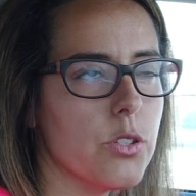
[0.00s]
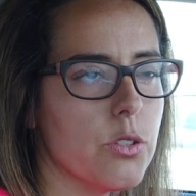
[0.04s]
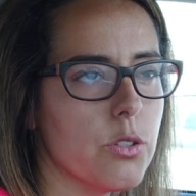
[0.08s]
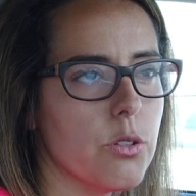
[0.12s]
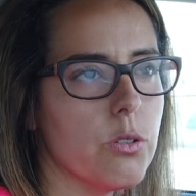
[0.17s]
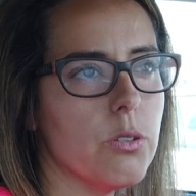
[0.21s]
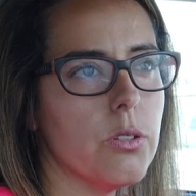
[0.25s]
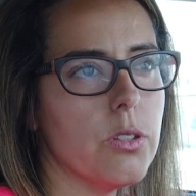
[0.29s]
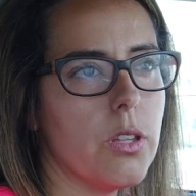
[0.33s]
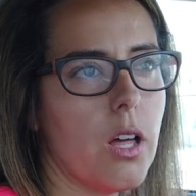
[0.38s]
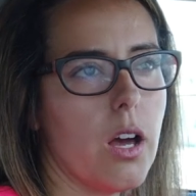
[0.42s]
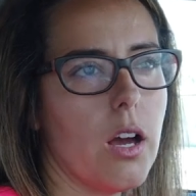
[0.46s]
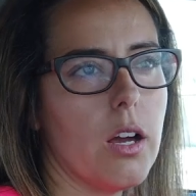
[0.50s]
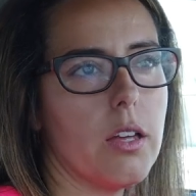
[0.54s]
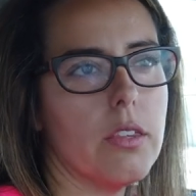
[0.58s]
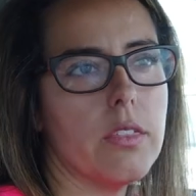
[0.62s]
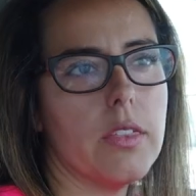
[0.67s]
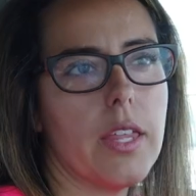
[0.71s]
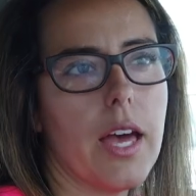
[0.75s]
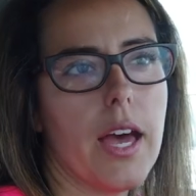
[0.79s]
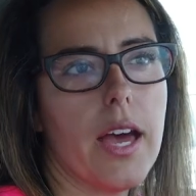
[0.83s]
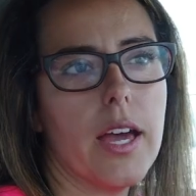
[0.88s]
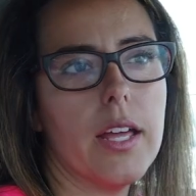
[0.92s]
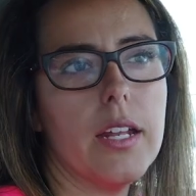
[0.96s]
for so
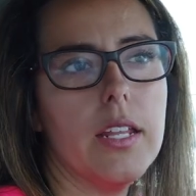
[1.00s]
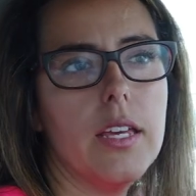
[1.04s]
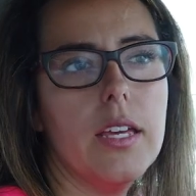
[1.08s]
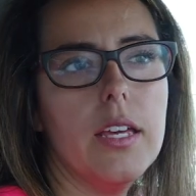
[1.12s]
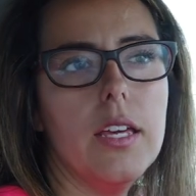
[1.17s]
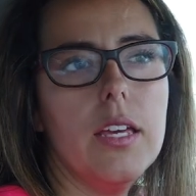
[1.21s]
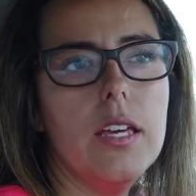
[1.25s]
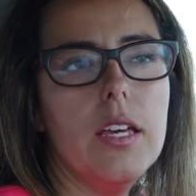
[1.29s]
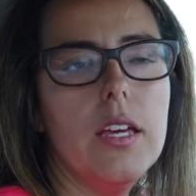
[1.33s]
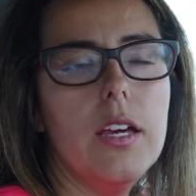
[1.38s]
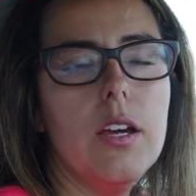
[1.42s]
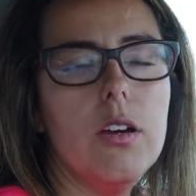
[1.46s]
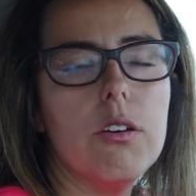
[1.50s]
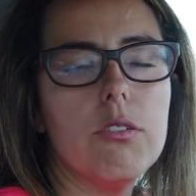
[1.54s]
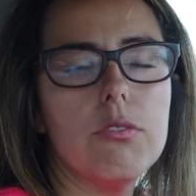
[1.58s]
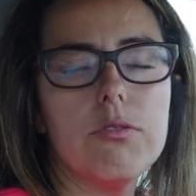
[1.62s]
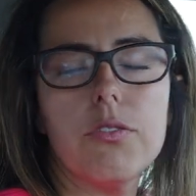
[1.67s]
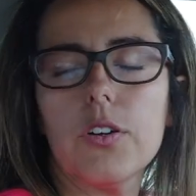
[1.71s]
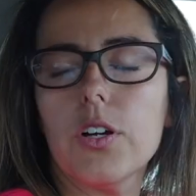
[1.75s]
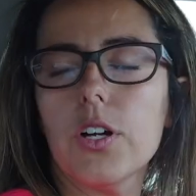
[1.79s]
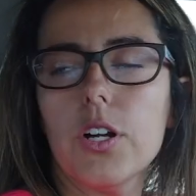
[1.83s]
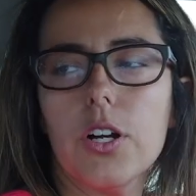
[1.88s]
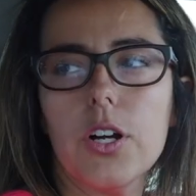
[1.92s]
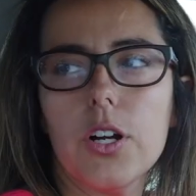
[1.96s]
long that
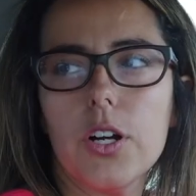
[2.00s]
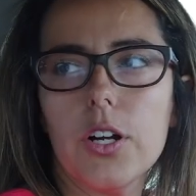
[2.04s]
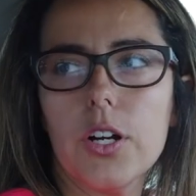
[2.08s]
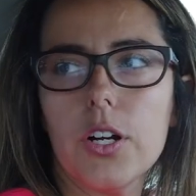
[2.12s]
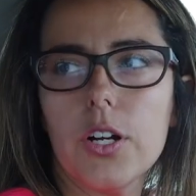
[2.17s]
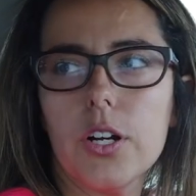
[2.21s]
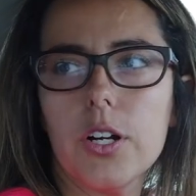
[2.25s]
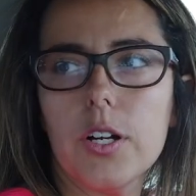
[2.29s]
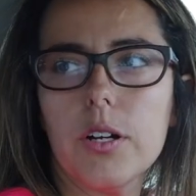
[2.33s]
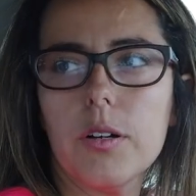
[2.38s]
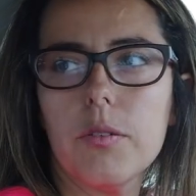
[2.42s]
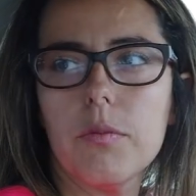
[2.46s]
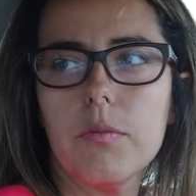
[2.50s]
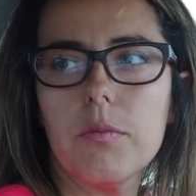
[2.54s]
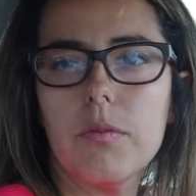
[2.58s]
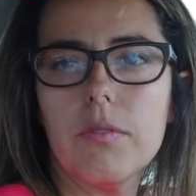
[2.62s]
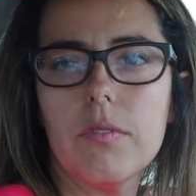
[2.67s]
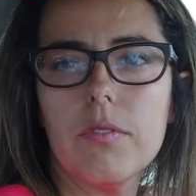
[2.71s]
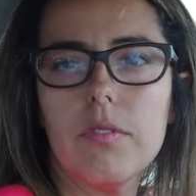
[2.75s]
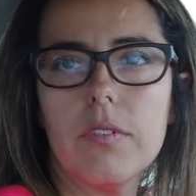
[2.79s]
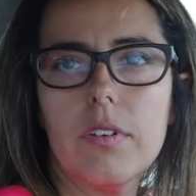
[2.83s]
for her,